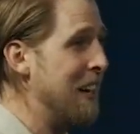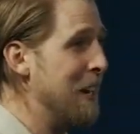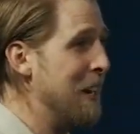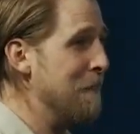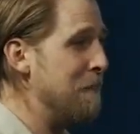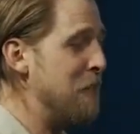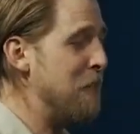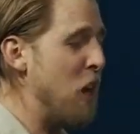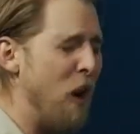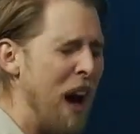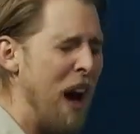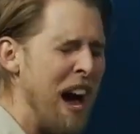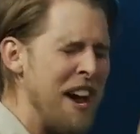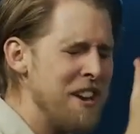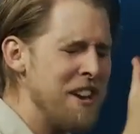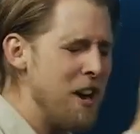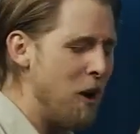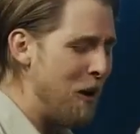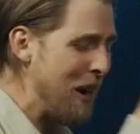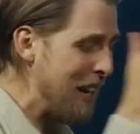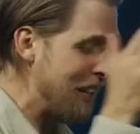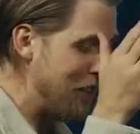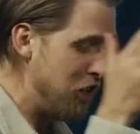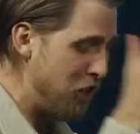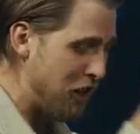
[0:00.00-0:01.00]
though I know
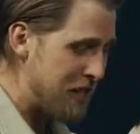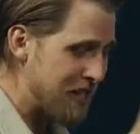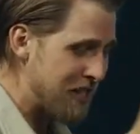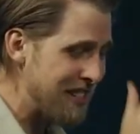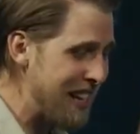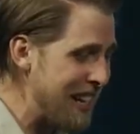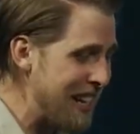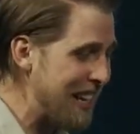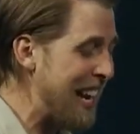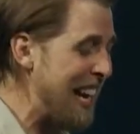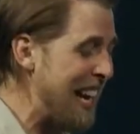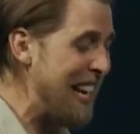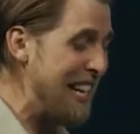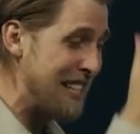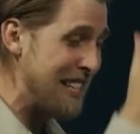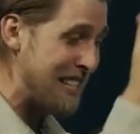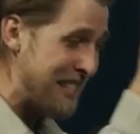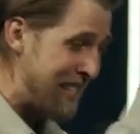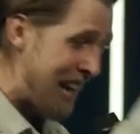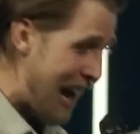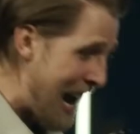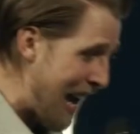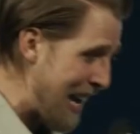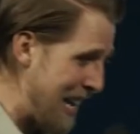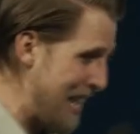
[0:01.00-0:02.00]
it looks like he is
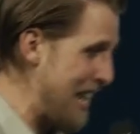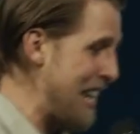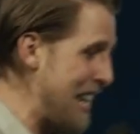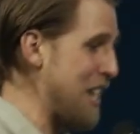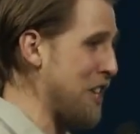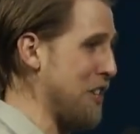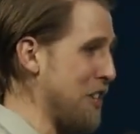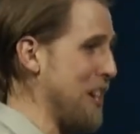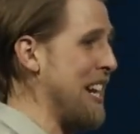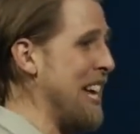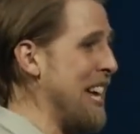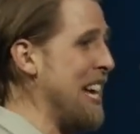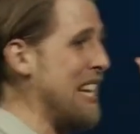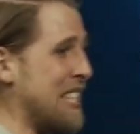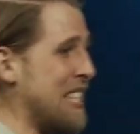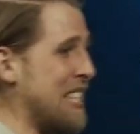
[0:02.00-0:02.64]
not here and he's